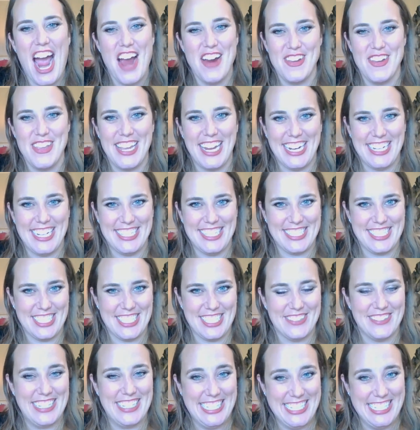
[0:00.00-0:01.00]
How are you guys
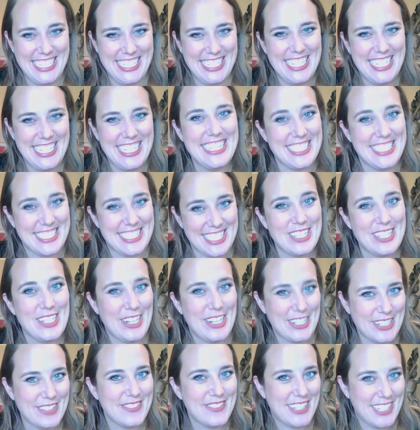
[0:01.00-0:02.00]
doing? This is a
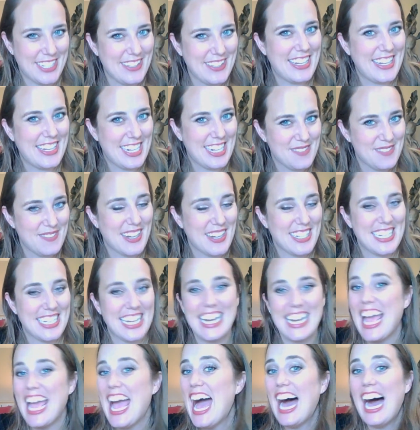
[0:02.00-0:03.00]
longer video than I
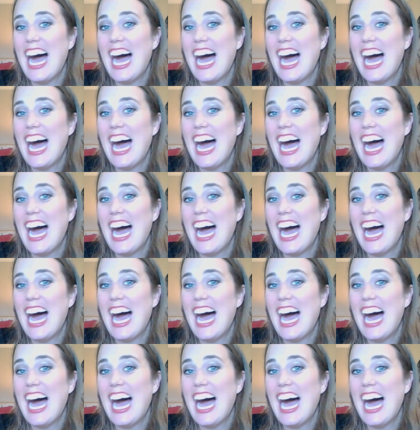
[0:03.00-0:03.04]
expected.